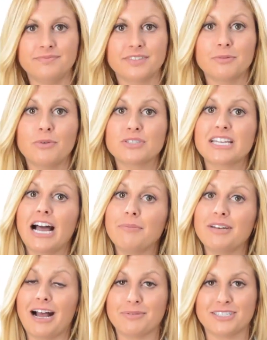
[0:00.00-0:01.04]
The most
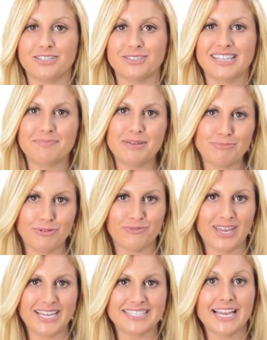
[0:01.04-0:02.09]
common obstacles that people
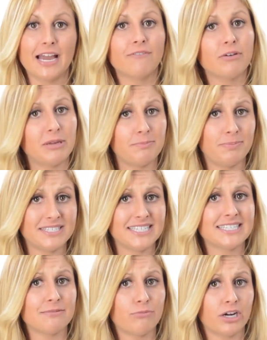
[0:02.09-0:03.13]
face from a
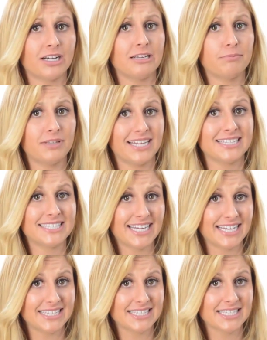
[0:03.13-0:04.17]
business and marketing plan
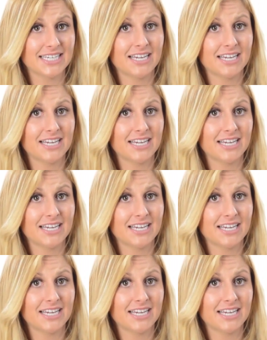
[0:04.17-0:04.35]
stance